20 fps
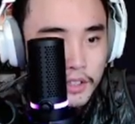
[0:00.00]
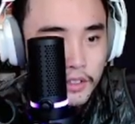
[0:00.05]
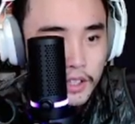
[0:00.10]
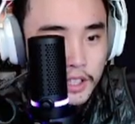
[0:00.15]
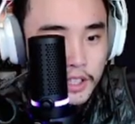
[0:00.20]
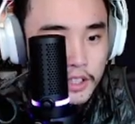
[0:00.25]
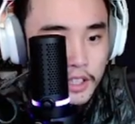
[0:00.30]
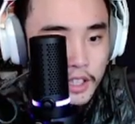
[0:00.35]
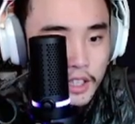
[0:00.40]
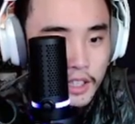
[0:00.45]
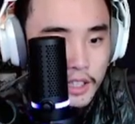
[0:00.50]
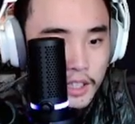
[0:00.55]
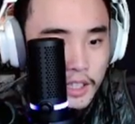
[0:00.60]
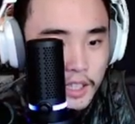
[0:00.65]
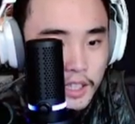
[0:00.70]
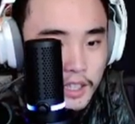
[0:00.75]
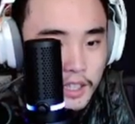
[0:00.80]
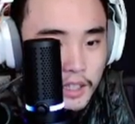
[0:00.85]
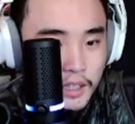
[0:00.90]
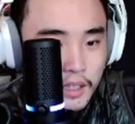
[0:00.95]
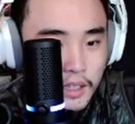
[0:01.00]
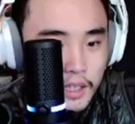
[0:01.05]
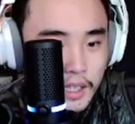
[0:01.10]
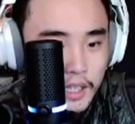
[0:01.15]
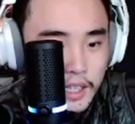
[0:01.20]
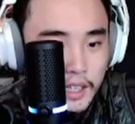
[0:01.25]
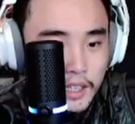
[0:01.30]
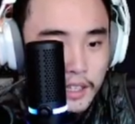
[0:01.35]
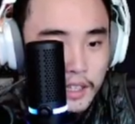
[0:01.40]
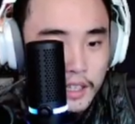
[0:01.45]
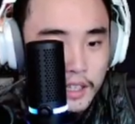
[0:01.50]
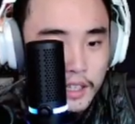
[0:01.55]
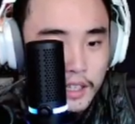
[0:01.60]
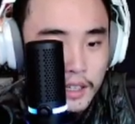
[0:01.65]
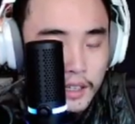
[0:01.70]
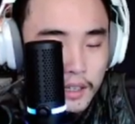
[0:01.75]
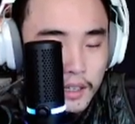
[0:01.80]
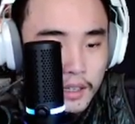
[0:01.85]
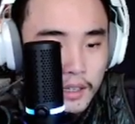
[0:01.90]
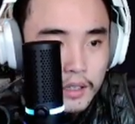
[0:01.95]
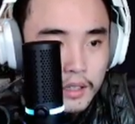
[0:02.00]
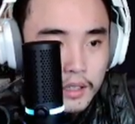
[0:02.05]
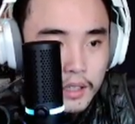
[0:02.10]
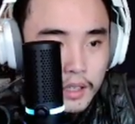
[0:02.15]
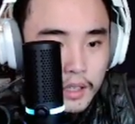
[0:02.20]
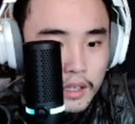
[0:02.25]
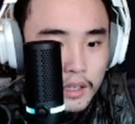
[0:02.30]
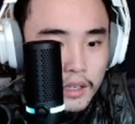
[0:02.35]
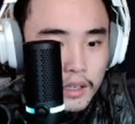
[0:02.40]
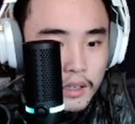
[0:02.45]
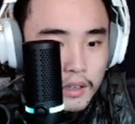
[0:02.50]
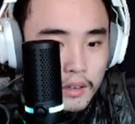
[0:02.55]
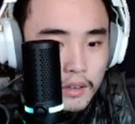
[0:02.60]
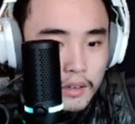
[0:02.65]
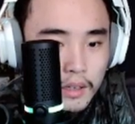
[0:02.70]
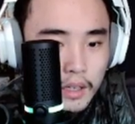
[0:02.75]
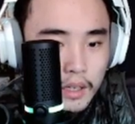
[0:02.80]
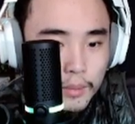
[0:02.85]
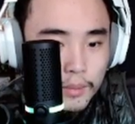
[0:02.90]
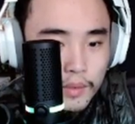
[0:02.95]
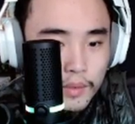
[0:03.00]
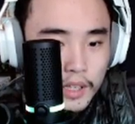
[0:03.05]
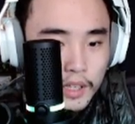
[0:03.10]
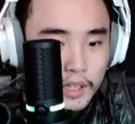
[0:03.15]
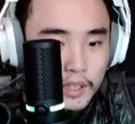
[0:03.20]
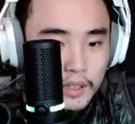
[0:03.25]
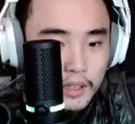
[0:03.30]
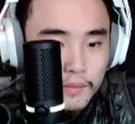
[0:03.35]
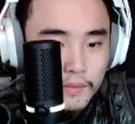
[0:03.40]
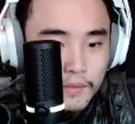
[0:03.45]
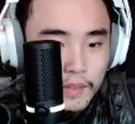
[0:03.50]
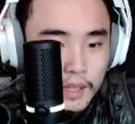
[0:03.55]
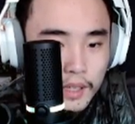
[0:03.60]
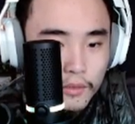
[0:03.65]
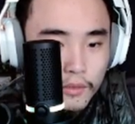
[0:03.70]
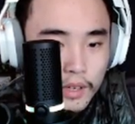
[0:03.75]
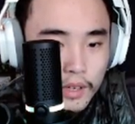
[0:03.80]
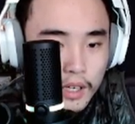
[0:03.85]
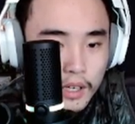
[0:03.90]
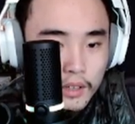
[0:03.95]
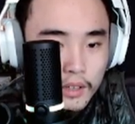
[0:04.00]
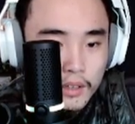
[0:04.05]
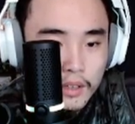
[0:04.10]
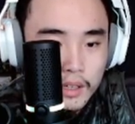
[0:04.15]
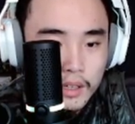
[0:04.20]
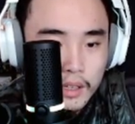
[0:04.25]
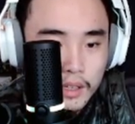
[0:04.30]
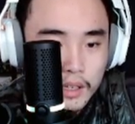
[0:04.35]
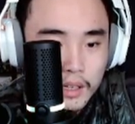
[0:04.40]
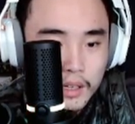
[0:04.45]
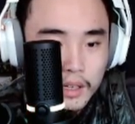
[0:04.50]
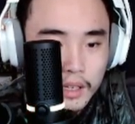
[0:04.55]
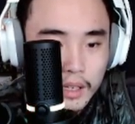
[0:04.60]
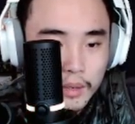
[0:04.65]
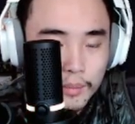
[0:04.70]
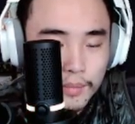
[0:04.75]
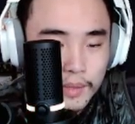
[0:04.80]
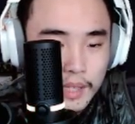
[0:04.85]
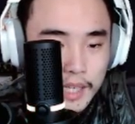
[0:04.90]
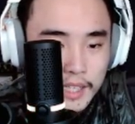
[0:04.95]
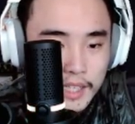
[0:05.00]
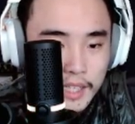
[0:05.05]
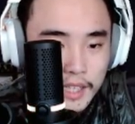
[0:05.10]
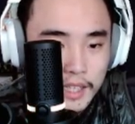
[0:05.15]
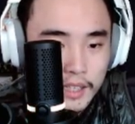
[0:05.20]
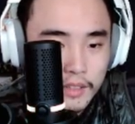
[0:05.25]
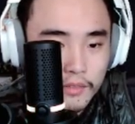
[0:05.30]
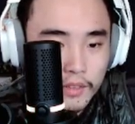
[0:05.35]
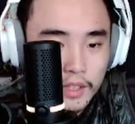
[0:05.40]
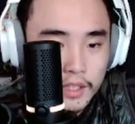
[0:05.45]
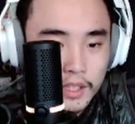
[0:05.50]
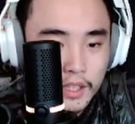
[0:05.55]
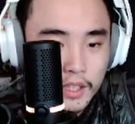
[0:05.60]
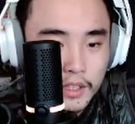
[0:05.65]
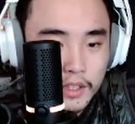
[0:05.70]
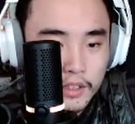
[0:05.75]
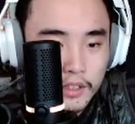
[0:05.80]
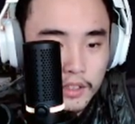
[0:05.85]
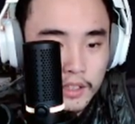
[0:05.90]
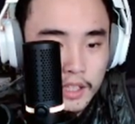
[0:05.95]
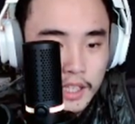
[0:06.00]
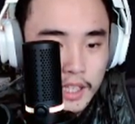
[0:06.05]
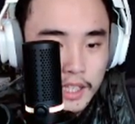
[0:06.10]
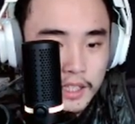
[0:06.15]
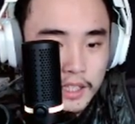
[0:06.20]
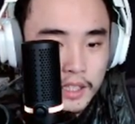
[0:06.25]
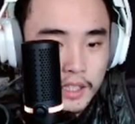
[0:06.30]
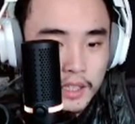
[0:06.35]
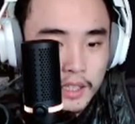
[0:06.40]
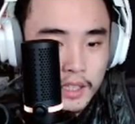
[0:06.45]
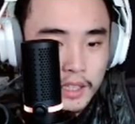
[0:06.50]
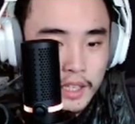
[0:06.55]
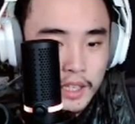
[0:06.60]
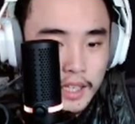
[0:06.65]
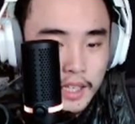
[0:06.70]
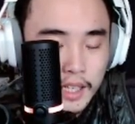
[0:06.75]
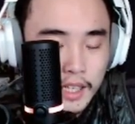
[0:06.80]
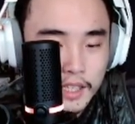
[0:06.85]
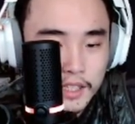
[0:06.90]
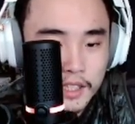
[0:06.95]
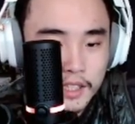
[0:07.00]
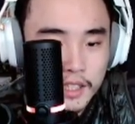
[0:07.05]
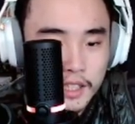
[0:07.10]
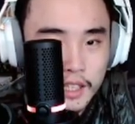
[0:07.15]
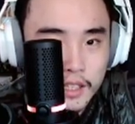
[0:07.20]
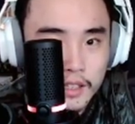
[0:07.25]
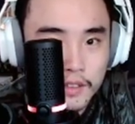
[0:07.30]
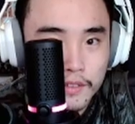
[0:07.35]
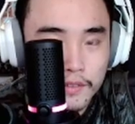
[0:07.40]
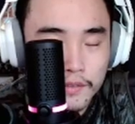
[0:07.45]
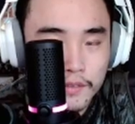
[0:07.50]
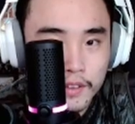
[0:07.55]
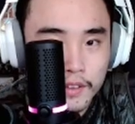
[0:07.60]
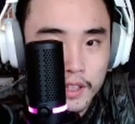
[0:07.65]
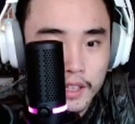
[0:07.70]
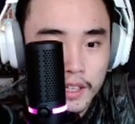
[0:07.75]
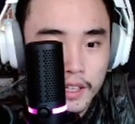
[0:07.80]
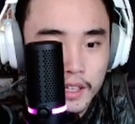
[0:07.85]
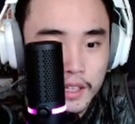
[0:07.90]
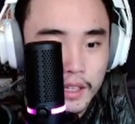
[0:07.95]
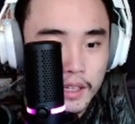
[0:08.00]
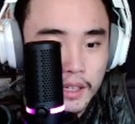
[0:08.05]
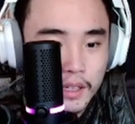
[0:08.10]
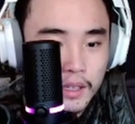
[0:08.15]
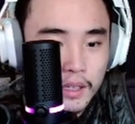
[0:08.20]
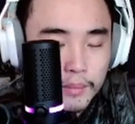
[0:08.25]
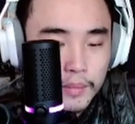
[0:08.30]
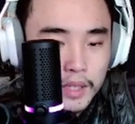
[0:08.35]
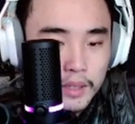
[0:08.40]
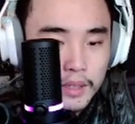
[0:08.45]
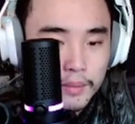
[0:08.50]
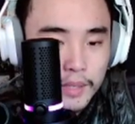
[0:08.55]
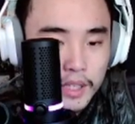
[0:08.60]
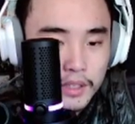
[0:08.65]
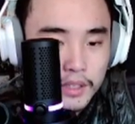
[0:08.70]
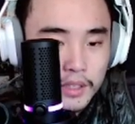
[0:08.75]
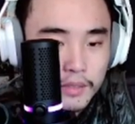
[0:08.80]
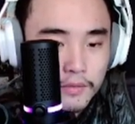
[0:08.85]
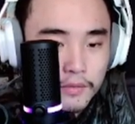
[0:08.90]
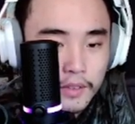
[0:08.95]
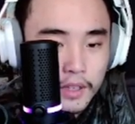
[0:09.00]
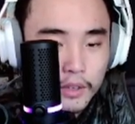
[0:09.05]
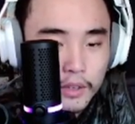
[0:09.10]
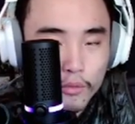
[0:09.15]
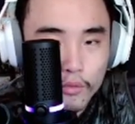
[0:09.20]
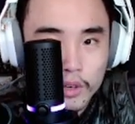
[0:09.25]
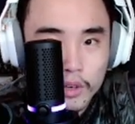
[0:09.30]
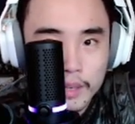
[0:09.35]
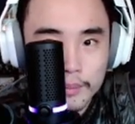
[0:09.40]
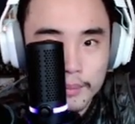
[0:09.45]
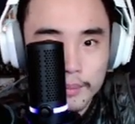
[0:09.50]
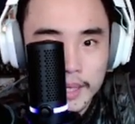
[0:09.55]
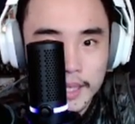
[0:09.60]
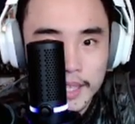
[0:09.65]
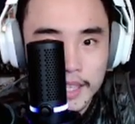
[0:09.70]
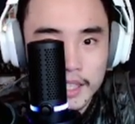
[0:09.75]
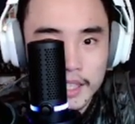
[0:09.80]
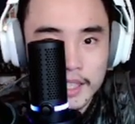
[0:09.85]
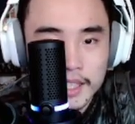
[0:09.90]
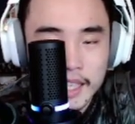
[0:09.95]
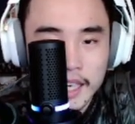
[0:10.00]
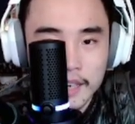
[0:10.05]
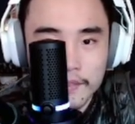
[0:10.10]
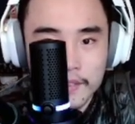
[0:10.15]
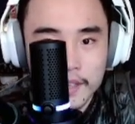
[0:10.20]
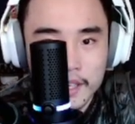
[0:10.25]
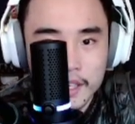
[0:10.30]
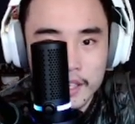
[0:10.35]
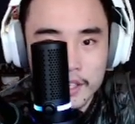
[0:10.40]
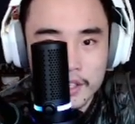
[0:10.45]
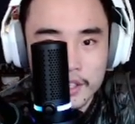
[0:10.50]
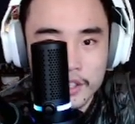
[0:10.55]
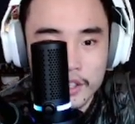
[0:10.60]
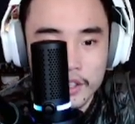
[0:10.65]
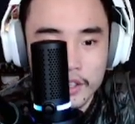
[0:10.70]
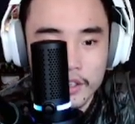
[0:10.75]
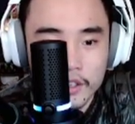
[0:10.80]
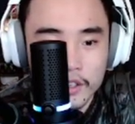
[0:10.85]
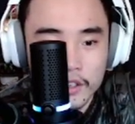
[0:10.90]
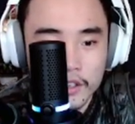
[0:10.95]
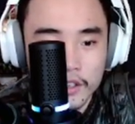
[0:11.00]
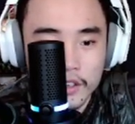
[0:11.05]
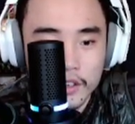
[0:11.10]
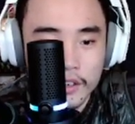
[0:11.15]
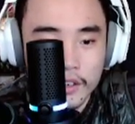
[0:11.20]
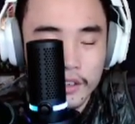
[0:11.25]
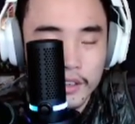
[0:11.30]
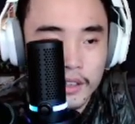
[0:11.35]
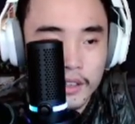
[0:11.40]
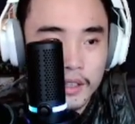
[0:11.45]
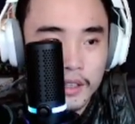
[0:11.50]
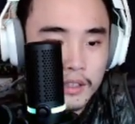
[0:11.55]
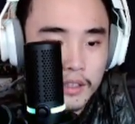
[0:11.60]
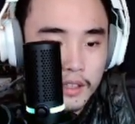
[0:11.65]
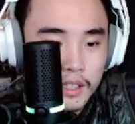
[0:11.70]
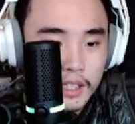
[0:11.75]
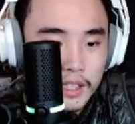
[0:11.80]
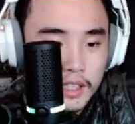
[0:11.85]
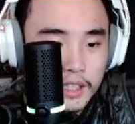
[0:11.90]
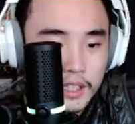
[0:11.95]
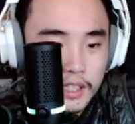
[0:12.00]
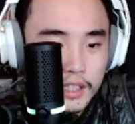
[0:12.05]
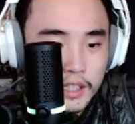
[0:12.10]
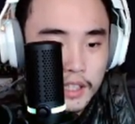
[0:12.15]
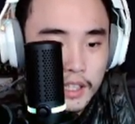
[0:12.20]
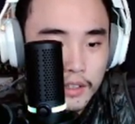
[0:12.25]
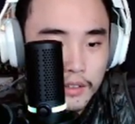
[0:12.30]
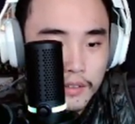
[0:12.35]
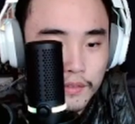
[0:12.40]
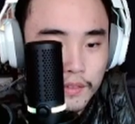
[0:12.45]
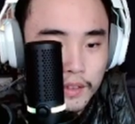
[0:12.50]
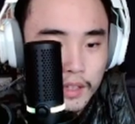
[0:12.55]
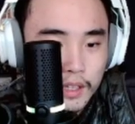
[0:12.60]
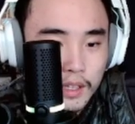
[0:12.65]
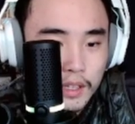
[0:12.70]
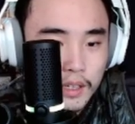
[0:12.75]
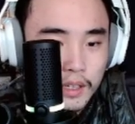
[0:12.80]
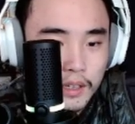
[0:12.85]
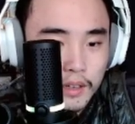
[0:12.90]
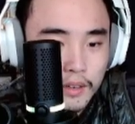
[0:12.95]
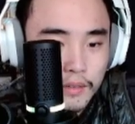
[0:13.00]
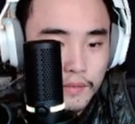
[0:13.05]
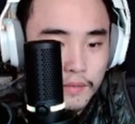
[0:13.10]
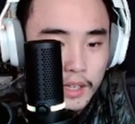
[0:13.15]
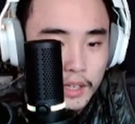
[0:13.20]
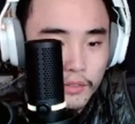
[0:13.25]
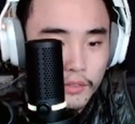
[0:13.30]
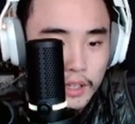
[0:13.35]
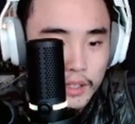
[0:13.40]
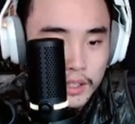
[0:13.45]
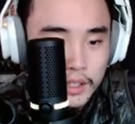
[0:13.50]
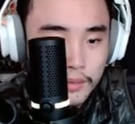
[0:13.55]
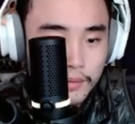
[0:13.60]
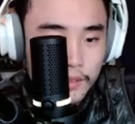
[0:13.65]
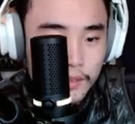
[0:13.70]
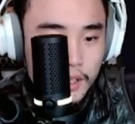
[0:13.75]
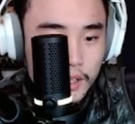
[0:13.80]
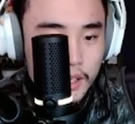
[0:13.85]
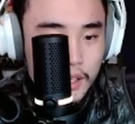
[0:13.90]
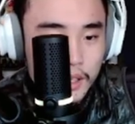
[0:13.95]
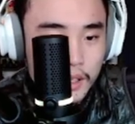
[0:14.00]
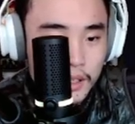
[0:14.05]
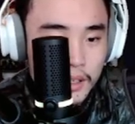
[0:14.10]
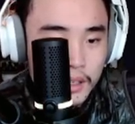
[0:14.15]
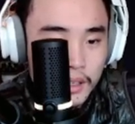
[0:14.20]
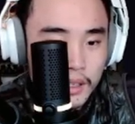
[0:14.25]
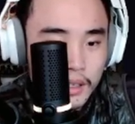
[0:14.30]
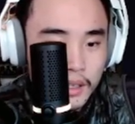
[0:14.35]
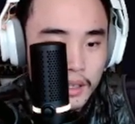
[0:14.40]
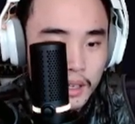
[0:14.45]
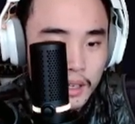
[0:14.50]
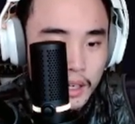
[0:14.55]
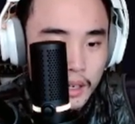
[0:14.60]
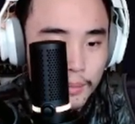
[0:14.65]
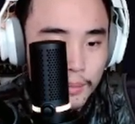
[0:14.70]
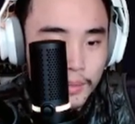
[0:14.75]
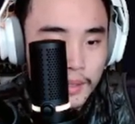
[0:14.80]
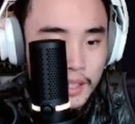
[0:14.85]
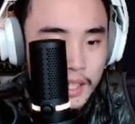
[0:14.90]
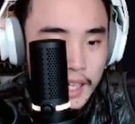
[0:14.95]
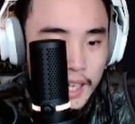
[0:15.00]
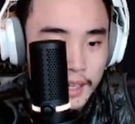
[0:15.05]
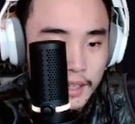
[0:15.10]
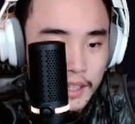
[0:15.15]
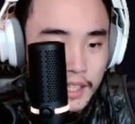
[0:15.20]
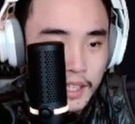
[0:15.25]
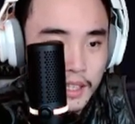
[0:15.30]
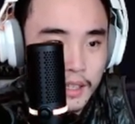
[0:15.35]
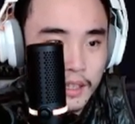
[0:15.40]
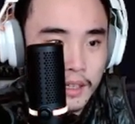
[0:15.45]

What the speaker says: screenshot here, and it's a upgrade firmware updating with a DuoCast and stock for the minimums for the 1 minute left. So this is stock for the firmware for the update